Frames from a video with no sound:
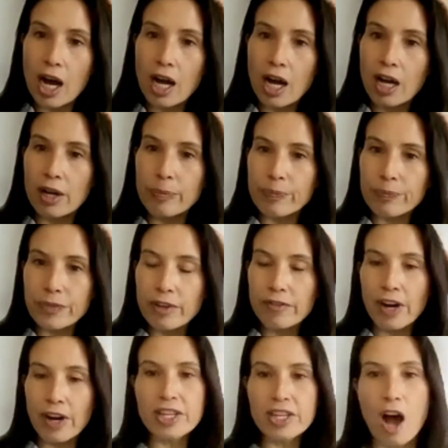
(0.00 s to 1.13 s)
Find
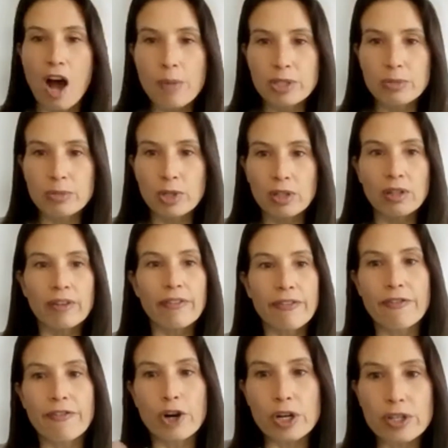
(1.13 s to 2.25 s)
the optimal
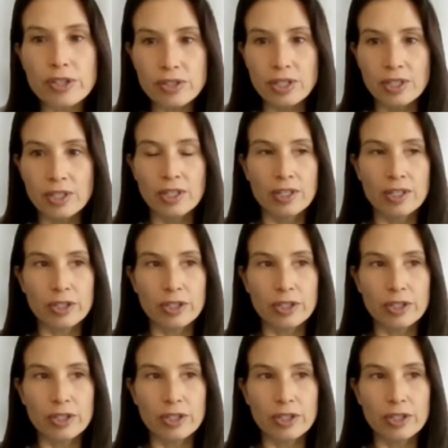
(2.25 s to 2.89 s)
first